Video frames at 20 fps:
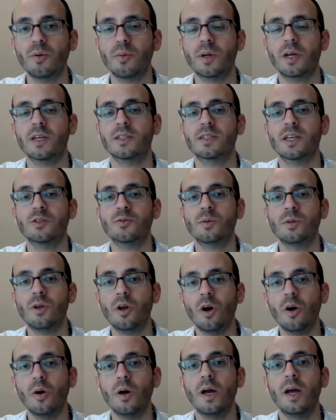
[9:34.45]
Because as we
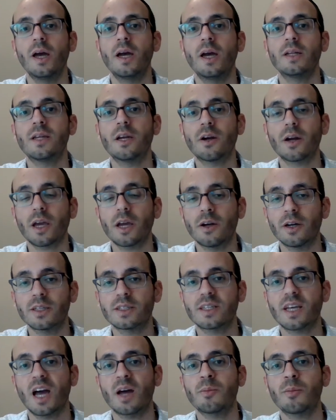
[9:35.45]
know, Derech
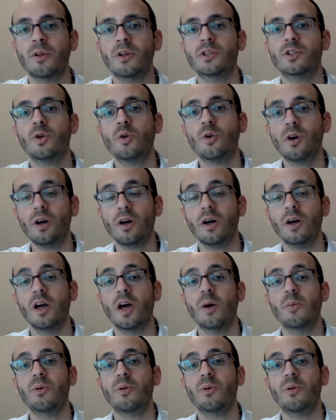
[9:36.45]
Eretz Kadma Torah,